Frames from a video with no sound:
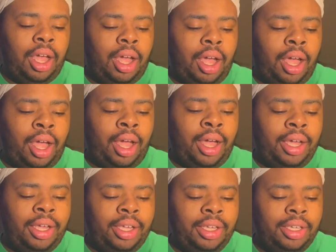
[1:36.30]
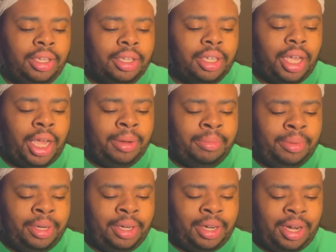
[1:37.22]
I
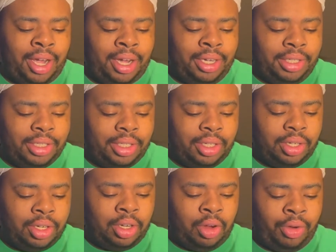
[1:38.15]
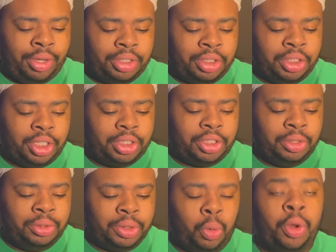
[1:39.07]
am not going to just
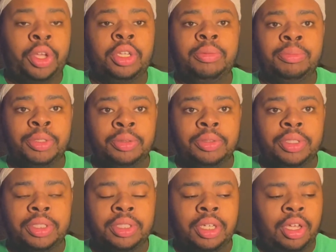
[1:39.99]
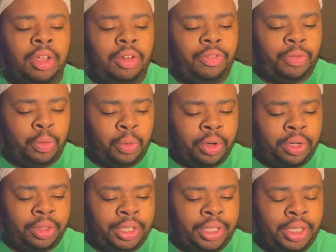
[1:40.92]
use oil and mousse for
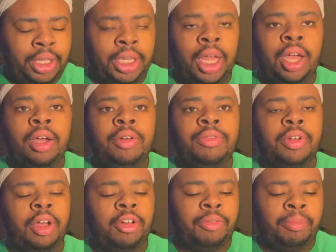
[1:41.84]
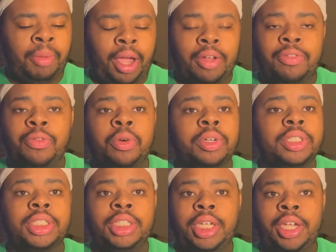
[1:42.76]
the love of my
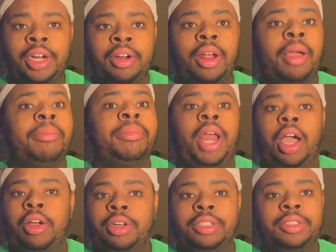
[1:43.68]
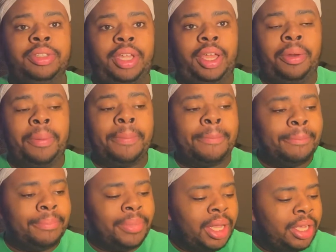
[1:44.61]
4C hair. I'm not going to do that.
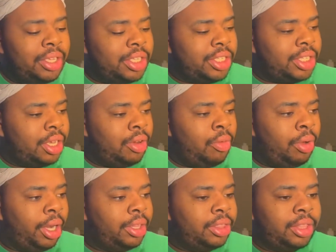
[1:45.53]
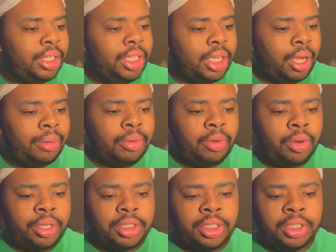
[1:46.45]
So what I think I'm
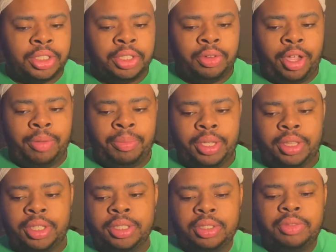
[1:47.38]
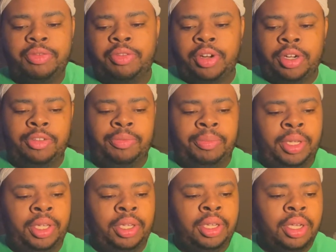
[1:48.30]
going to do, I have my things in front of
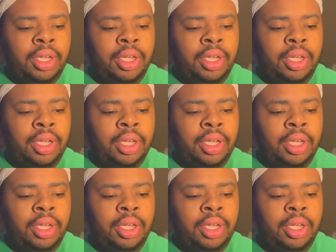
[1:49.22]
me.